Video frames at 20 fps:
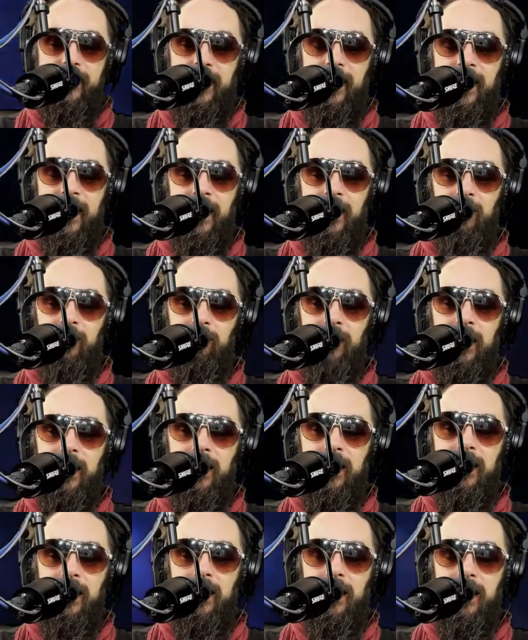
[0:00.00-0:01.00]
I
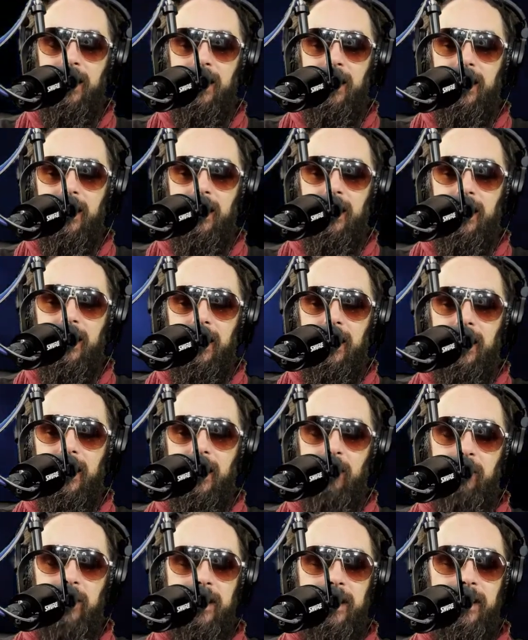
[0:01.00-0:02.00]

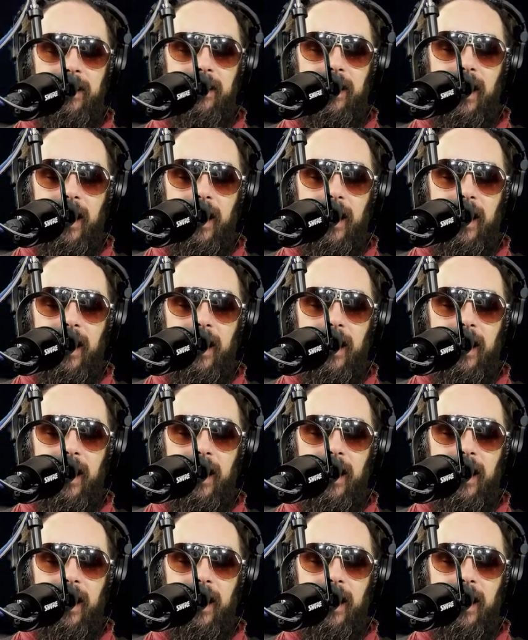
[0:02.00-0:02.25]
mean,